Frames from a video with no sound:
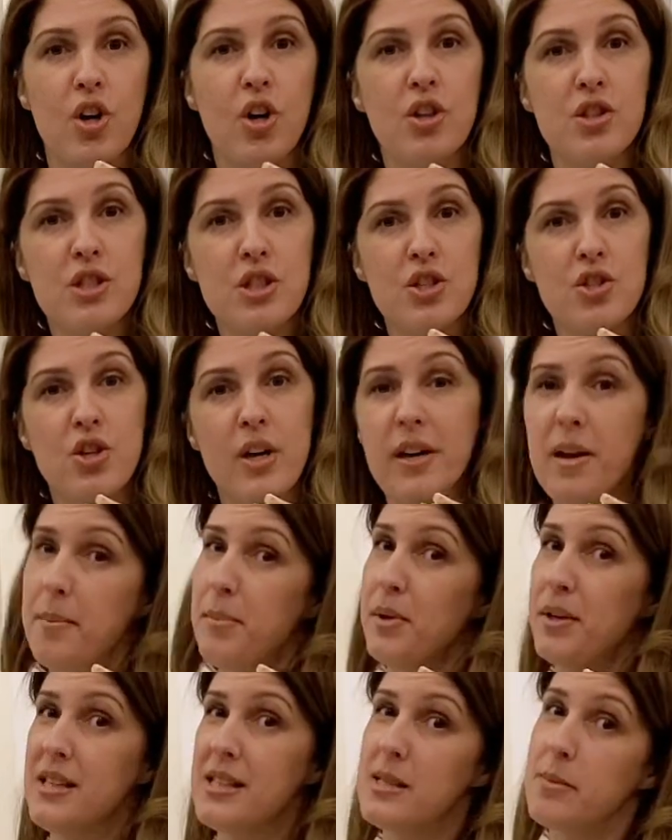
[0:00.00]
concentrate, I'm
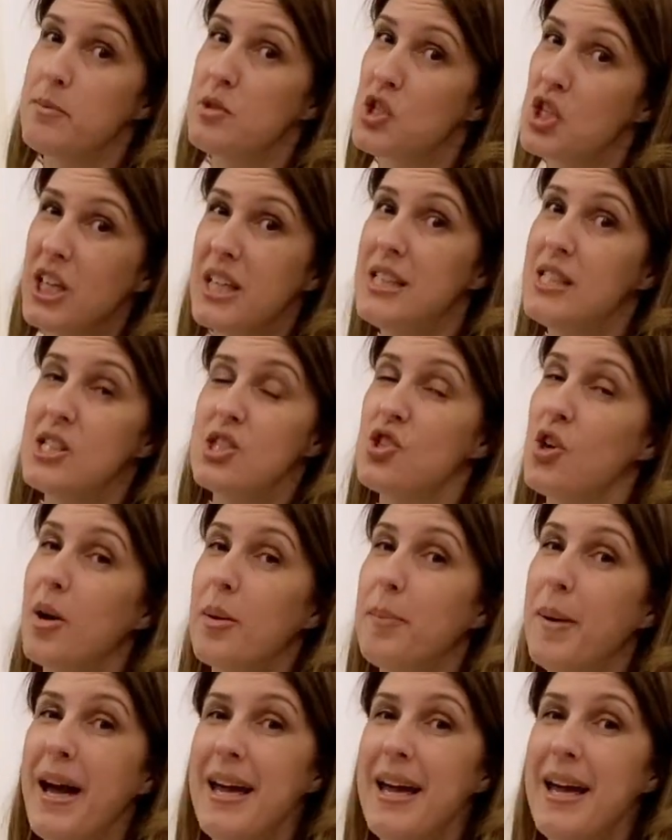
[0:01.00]
putting some chicken stock